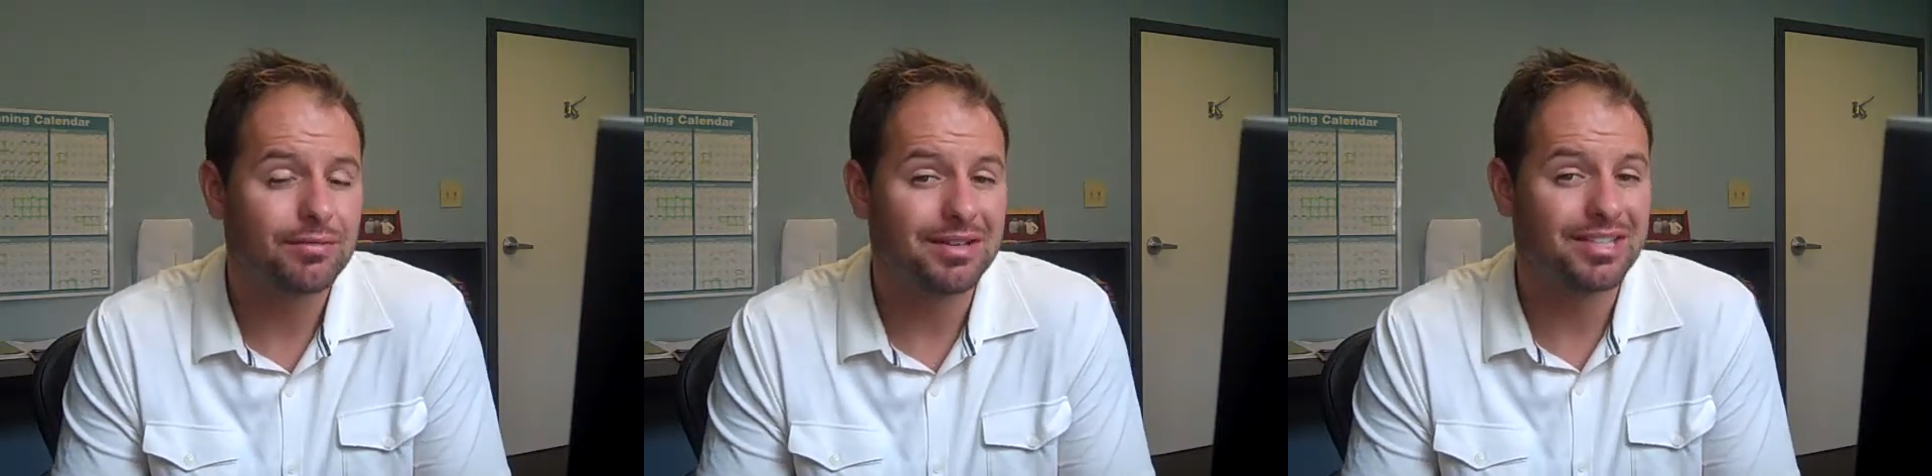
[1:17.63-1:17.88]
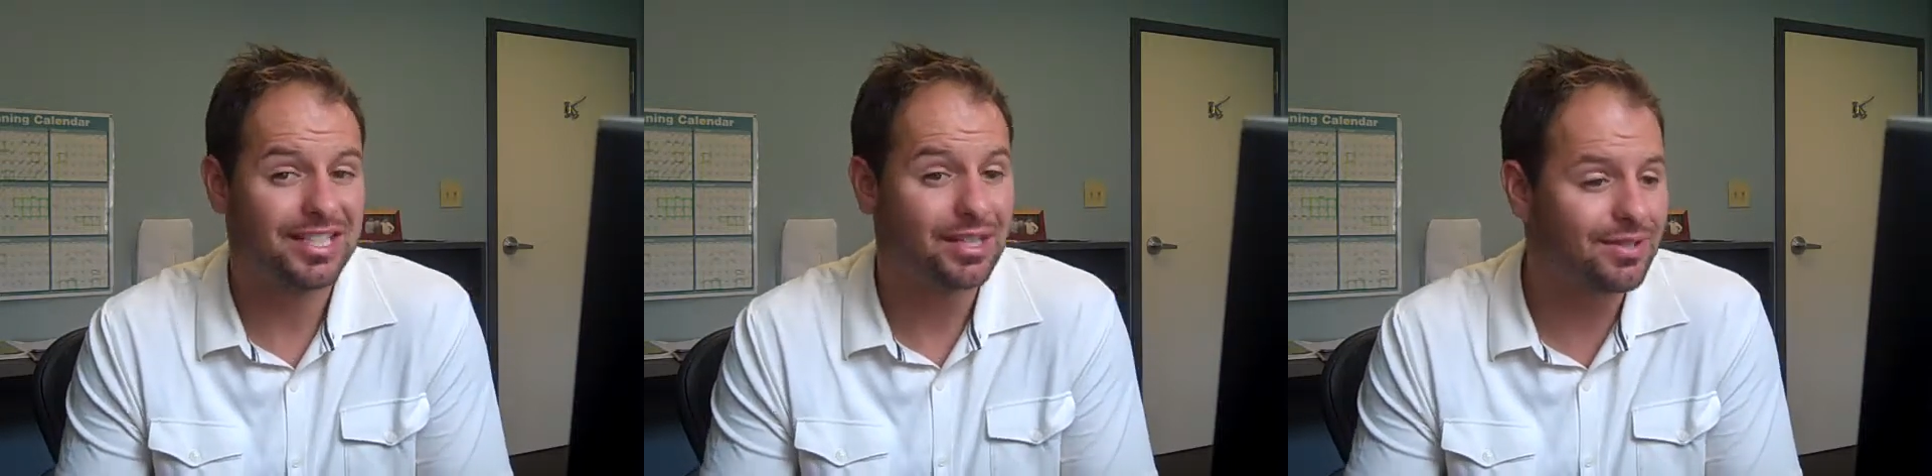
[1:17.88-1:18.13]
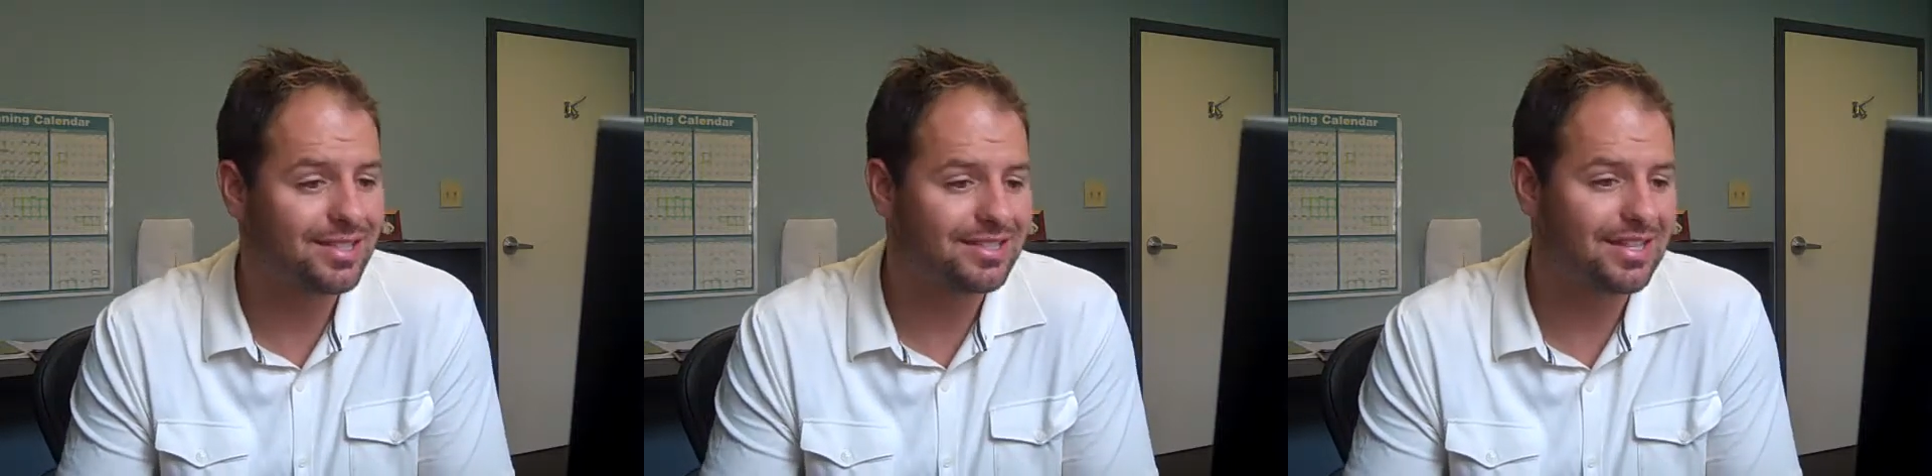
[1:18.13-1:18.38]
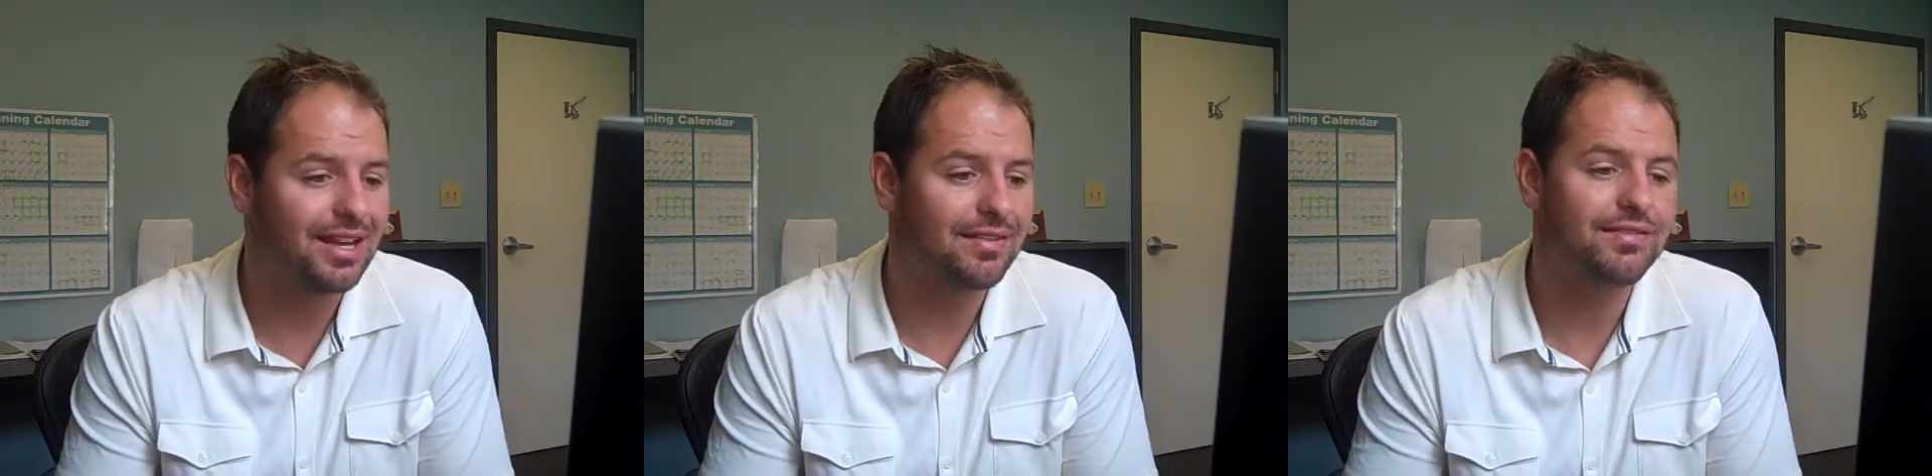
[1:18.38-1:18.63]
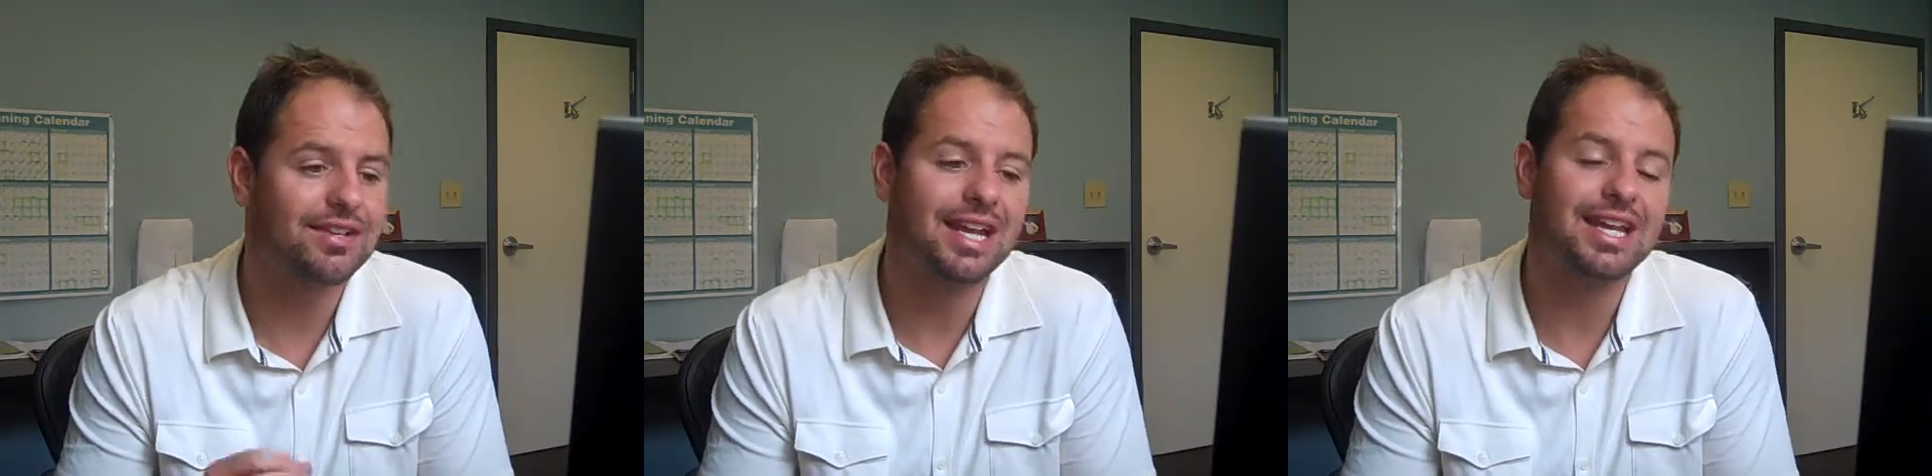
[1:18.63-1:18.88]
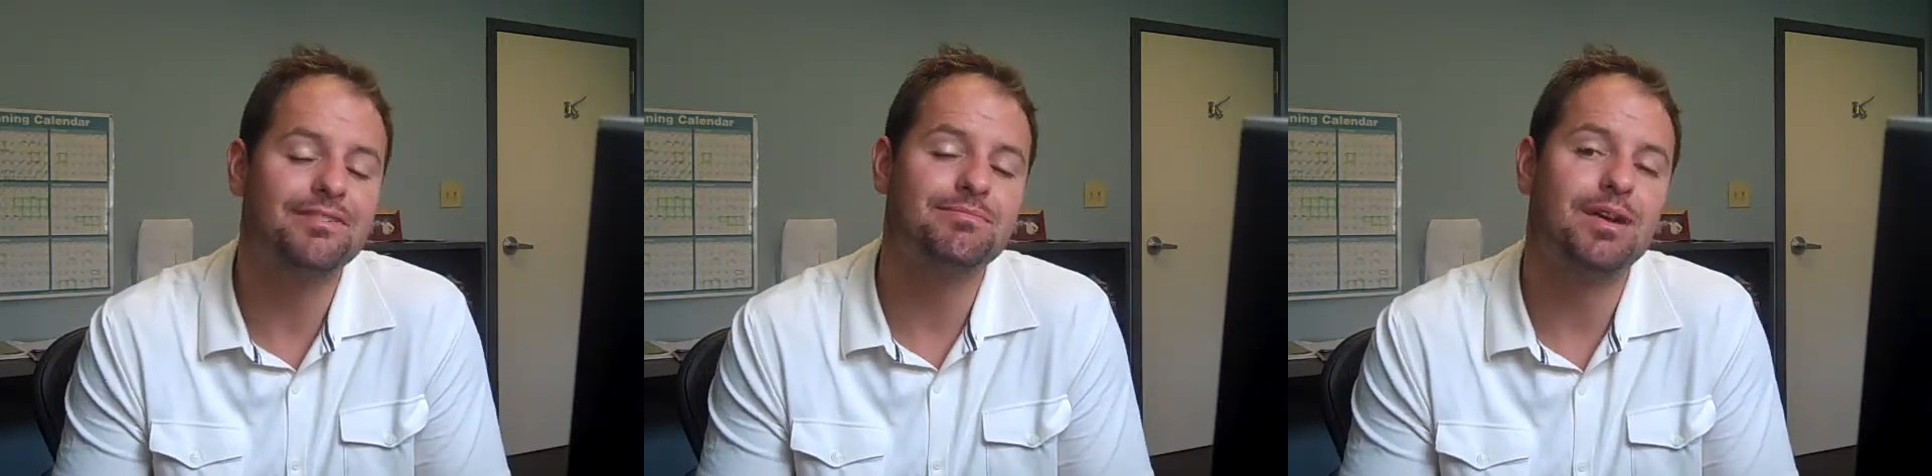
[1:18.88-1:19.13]
my secret safe,
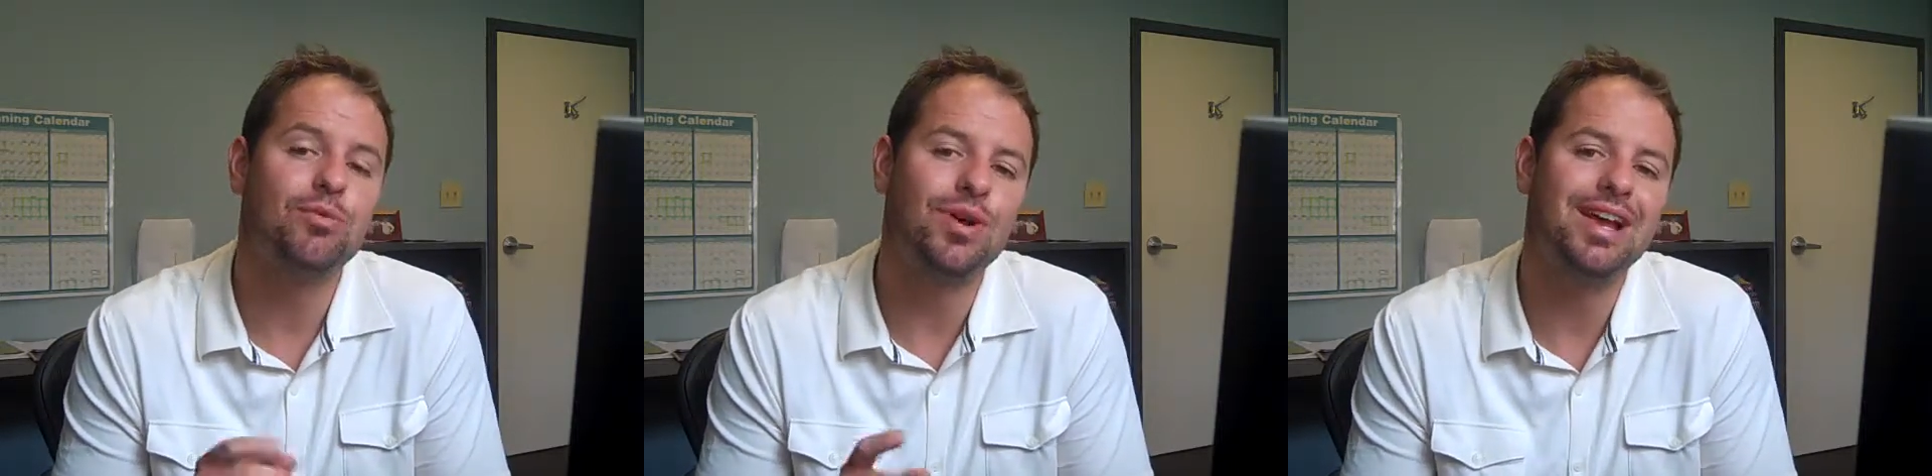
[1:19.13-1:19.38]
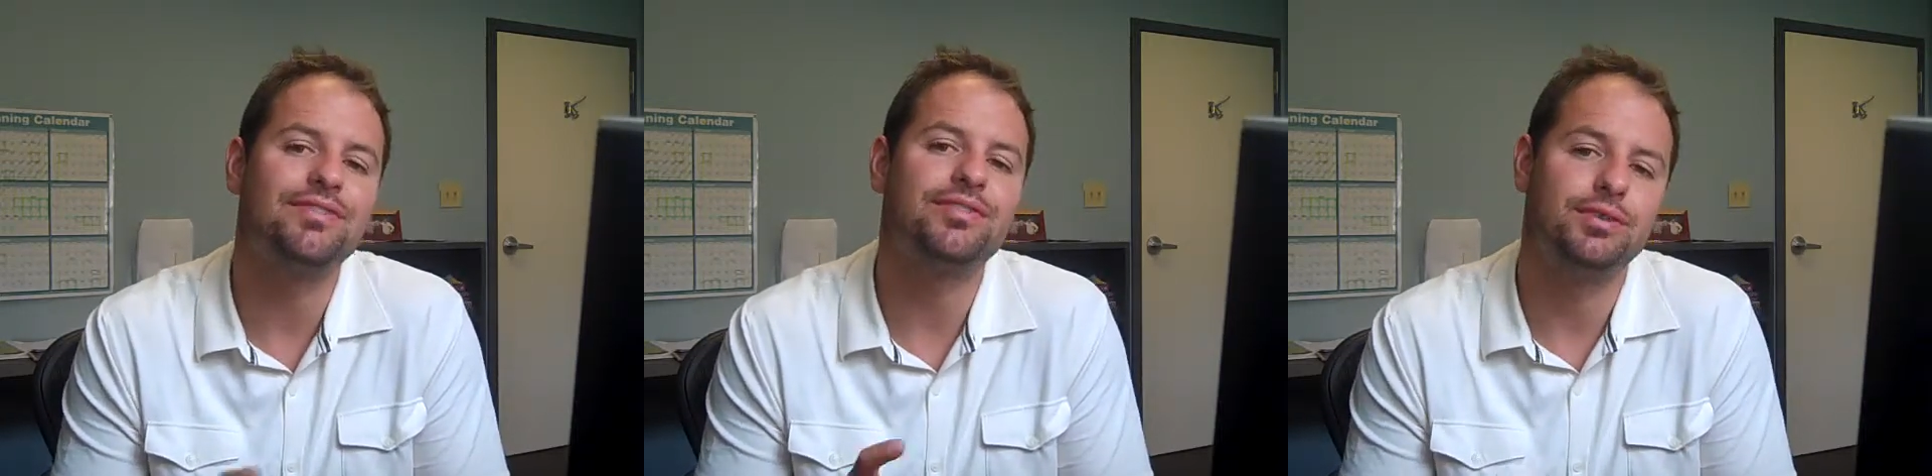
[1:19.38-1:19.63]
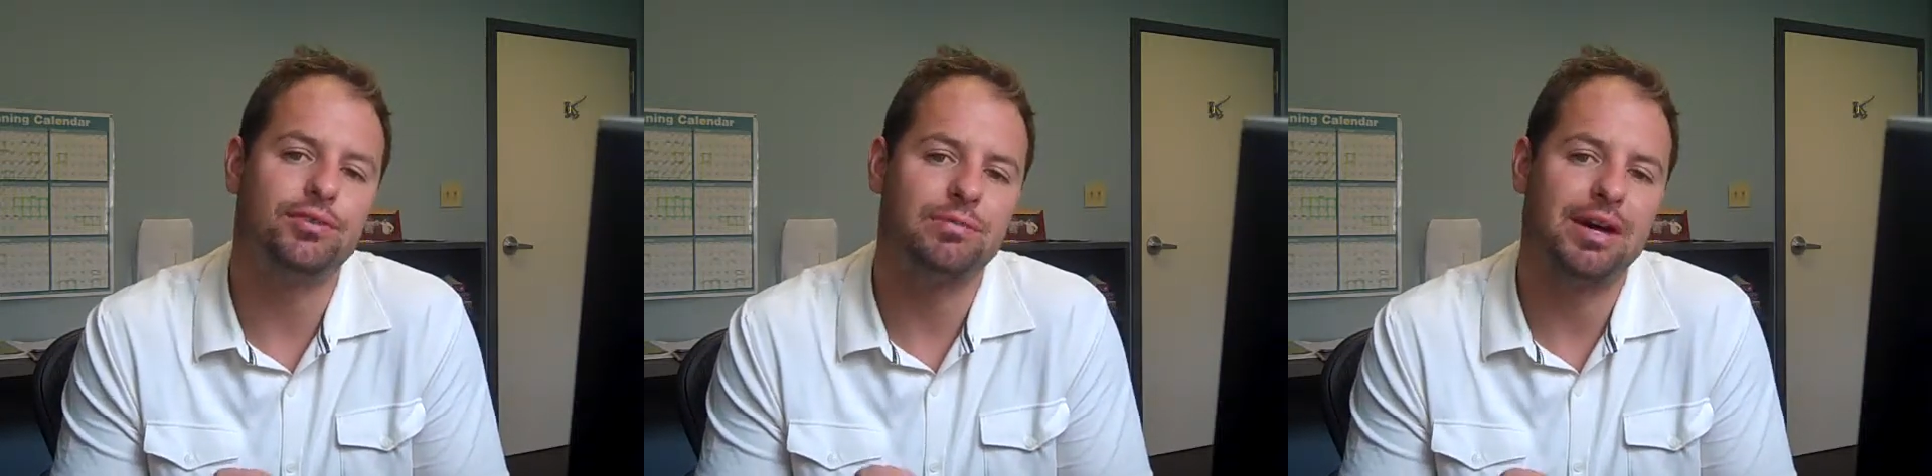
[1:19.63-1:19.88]
not even my wife knew